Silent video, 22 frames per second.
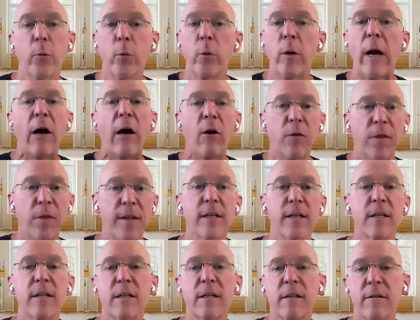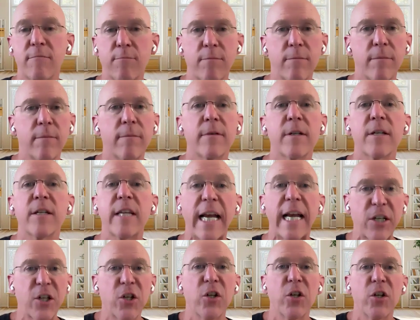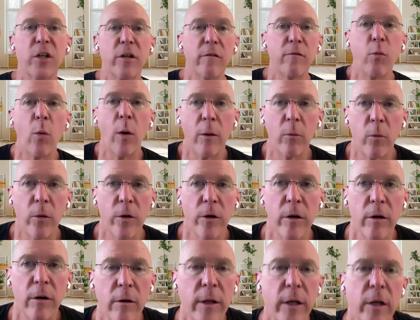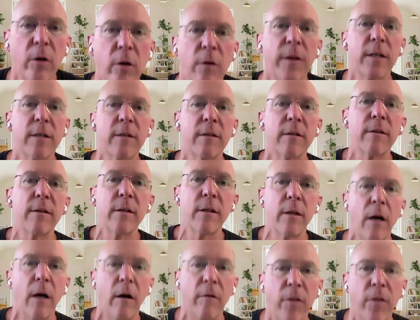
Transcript: throughout this section of what this